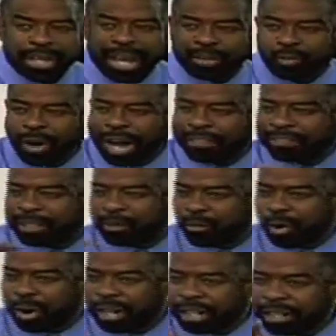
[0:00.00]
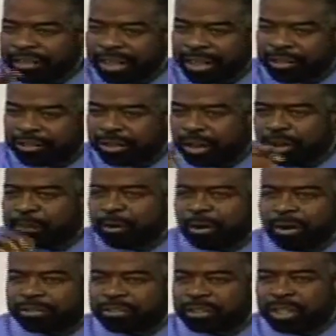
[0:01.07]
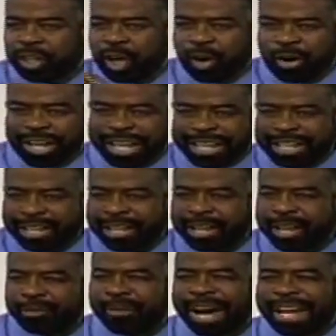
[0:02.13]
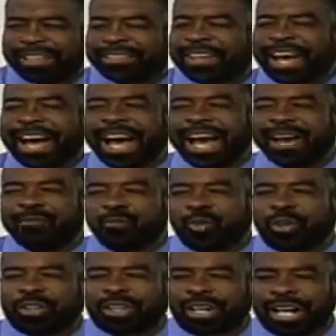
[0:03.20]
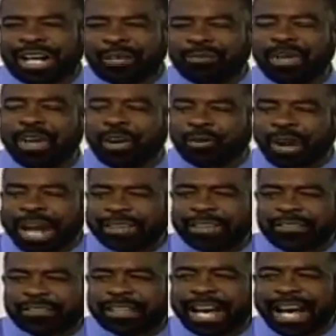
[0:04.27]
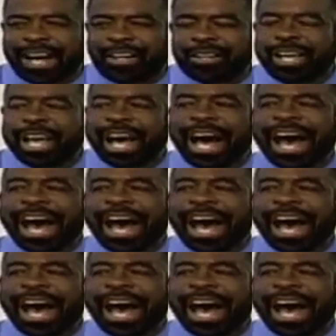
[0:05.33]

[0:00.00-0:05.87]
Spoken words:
and I'd watch them working the control boards, knowing my time will come. Write this down.